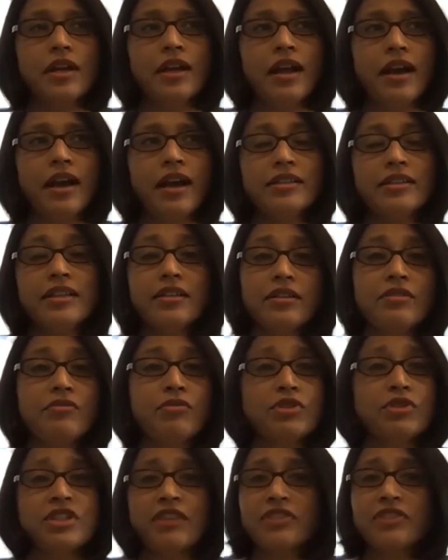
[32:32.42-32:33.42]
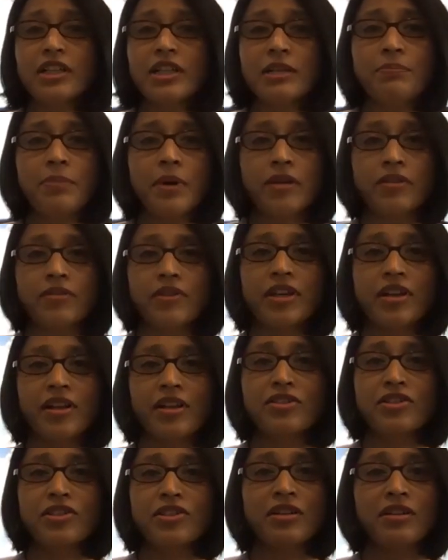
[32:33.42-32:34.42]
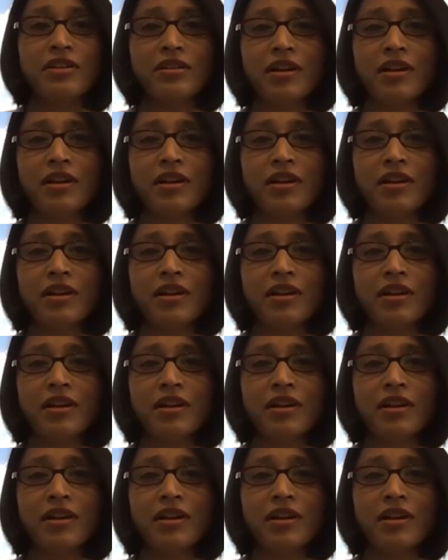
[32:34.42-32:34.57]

uh, it was definitely part of the culture.